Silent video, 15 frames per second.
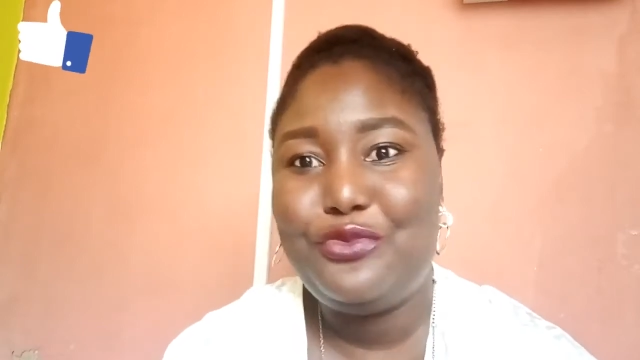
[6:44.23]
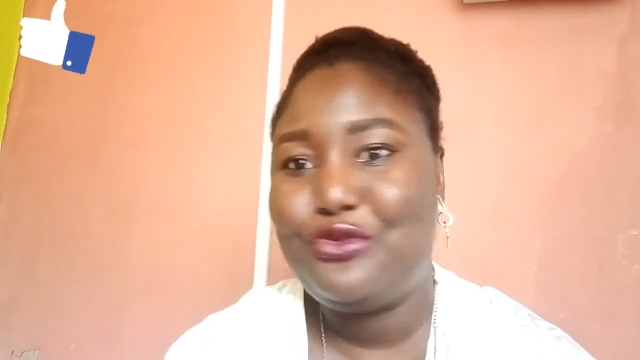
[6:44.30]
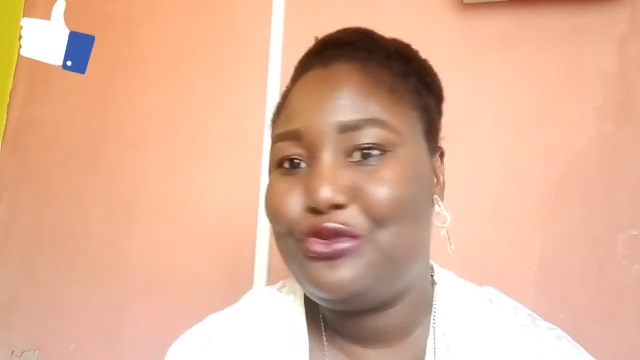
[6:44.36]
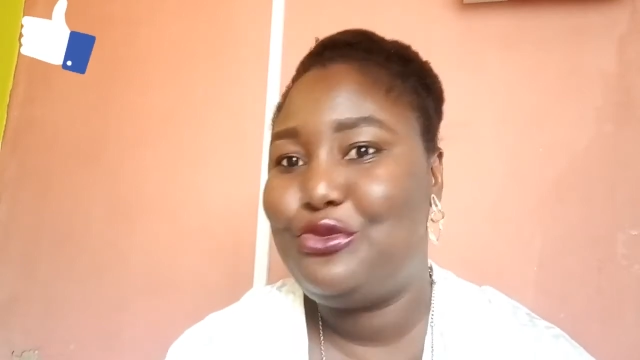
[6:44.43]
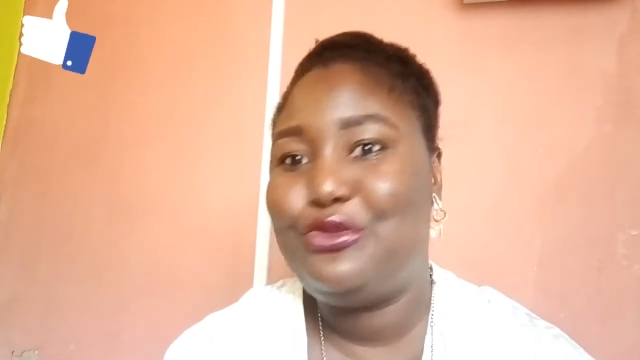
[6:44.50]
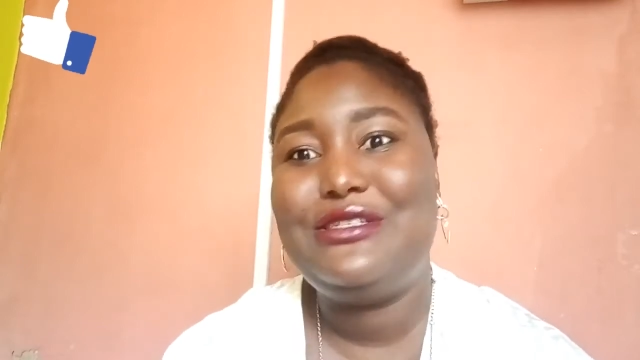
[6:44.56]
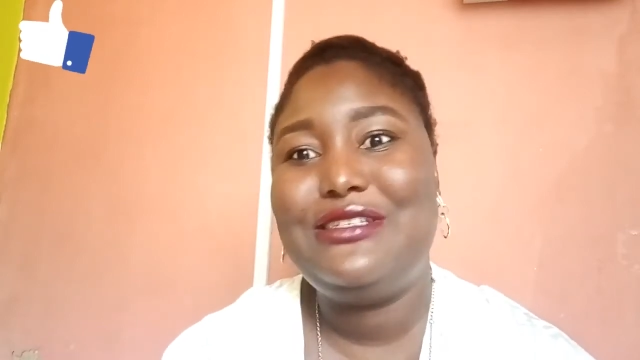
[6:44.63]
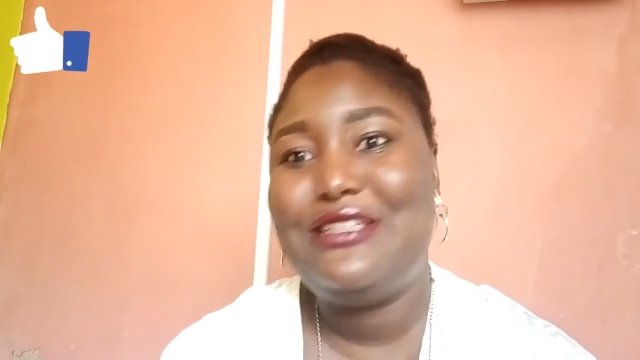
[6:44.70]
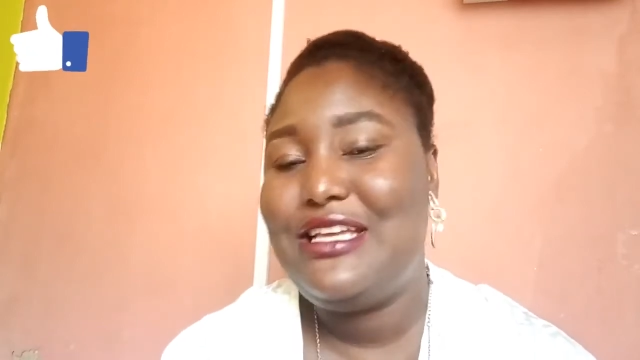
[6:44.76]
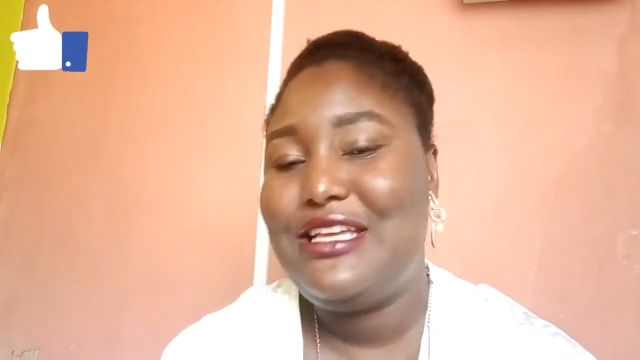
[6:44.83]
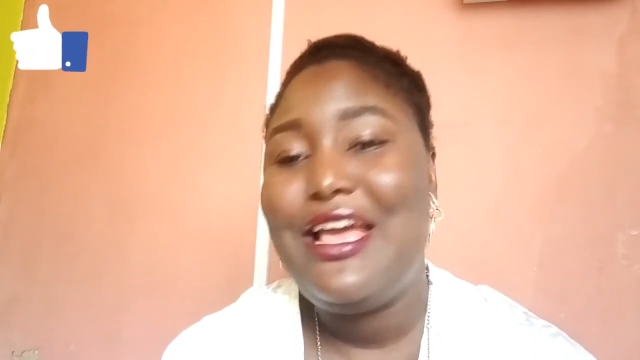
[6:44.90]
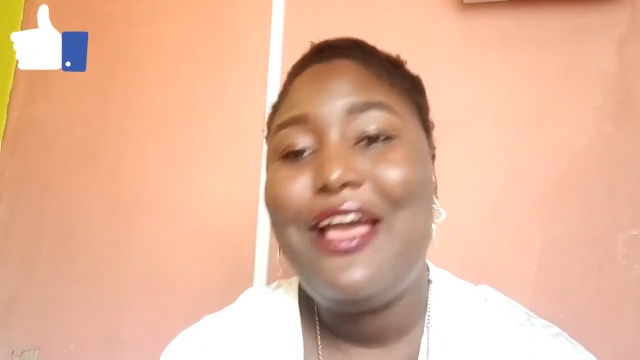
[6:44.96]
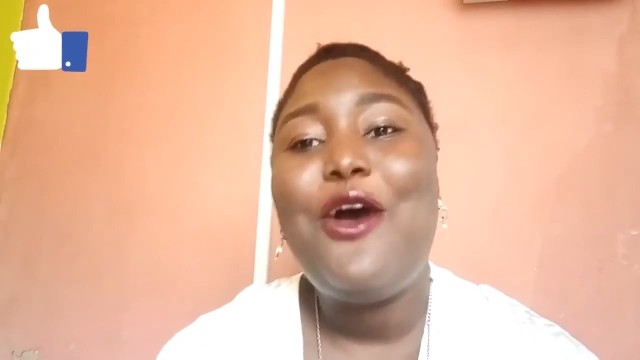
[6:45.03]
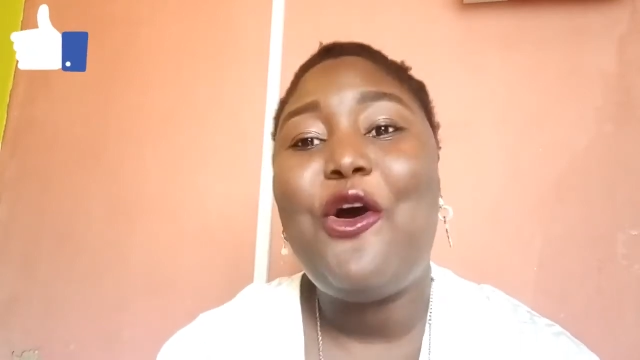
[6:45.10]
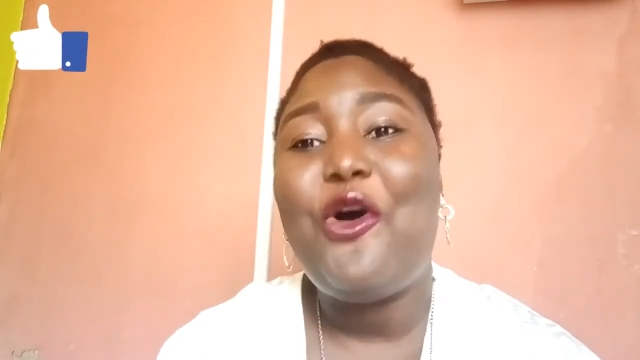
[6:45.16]
to see
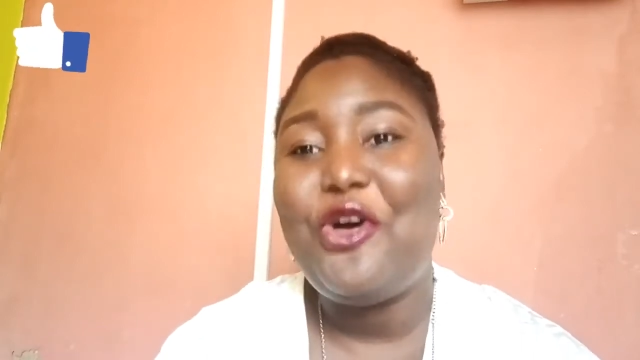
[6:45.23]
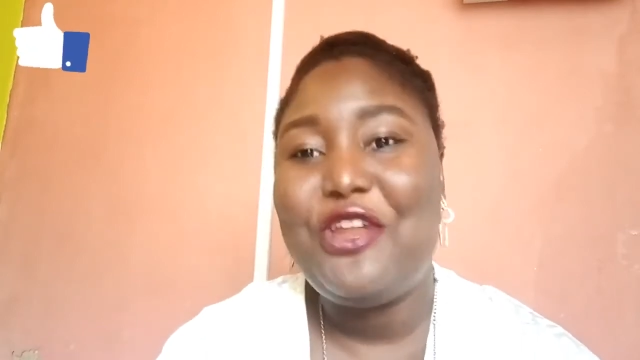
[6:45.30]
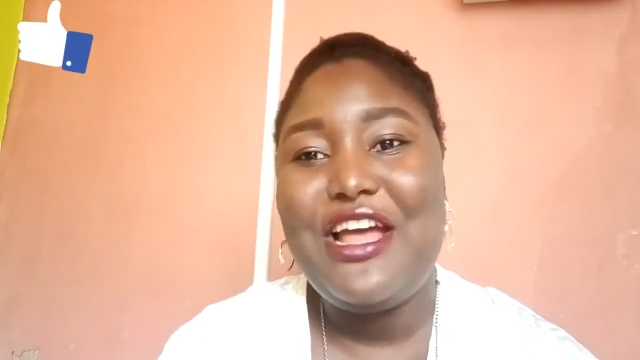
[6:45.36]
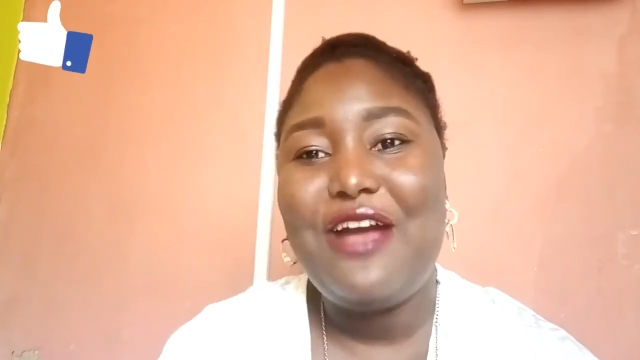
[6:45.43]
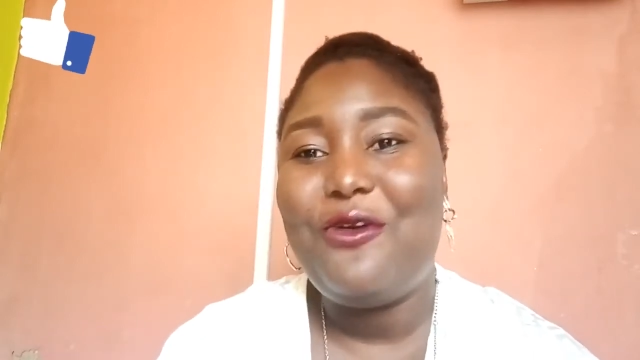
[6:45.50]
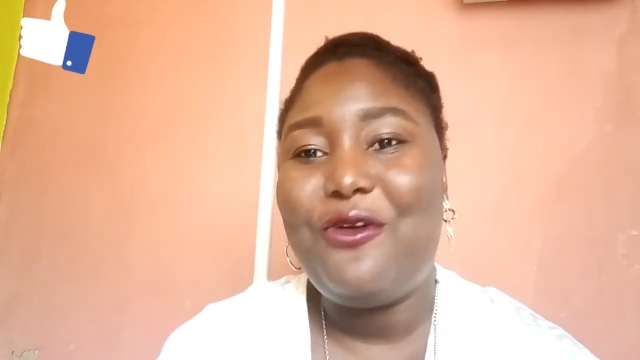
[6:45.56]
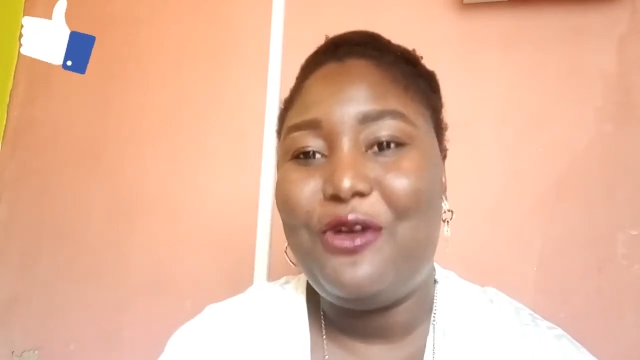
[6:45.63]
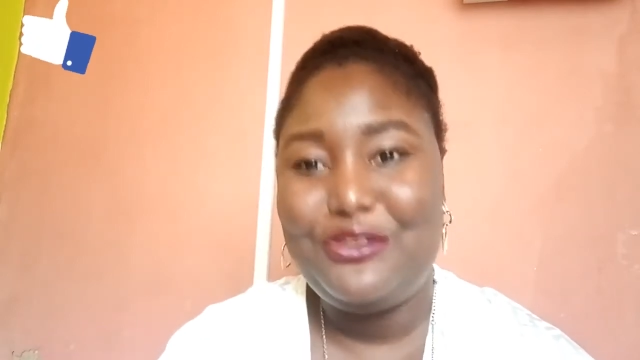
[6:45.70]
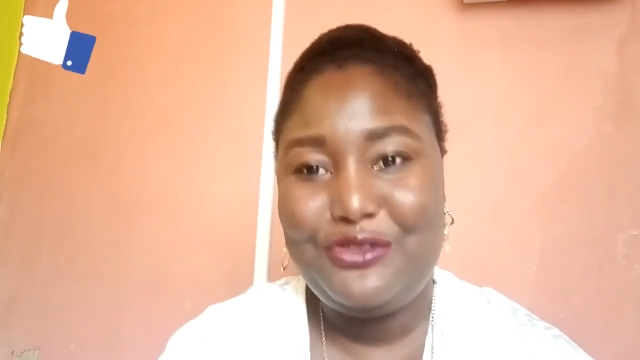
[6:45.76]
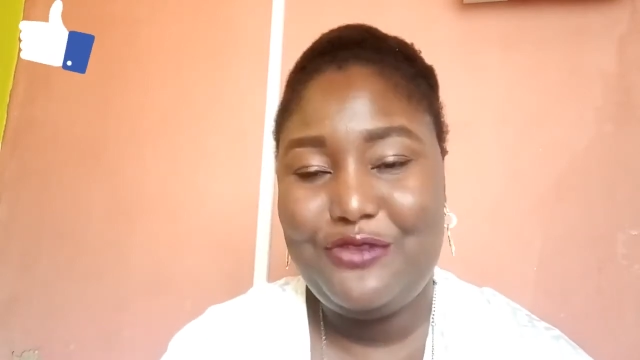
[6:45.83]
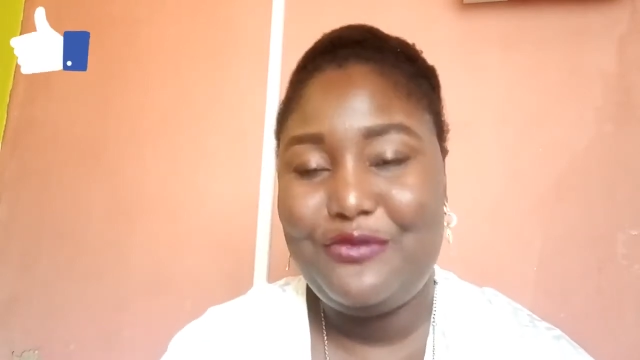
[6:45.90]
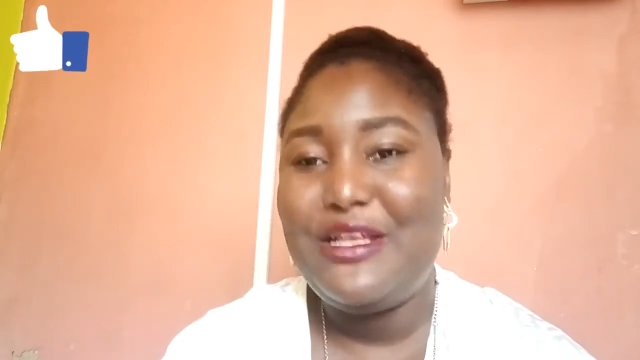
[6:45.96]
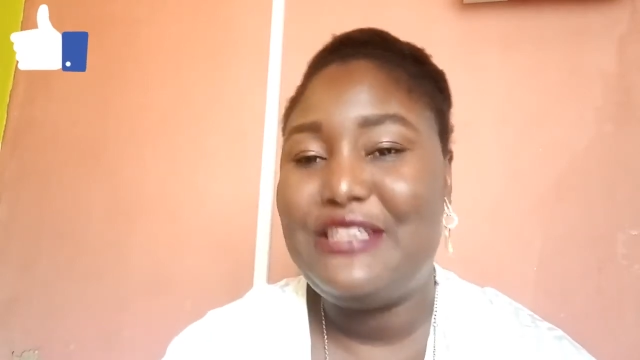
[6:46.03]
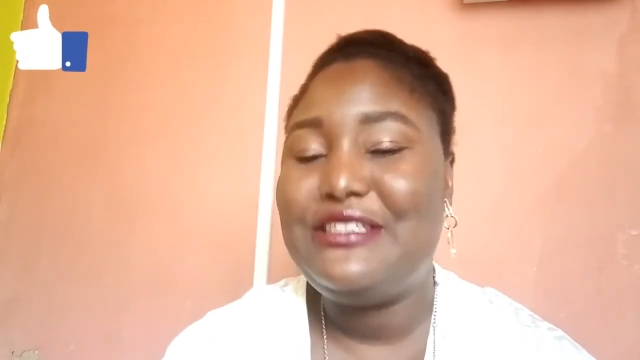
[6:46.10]
other customers.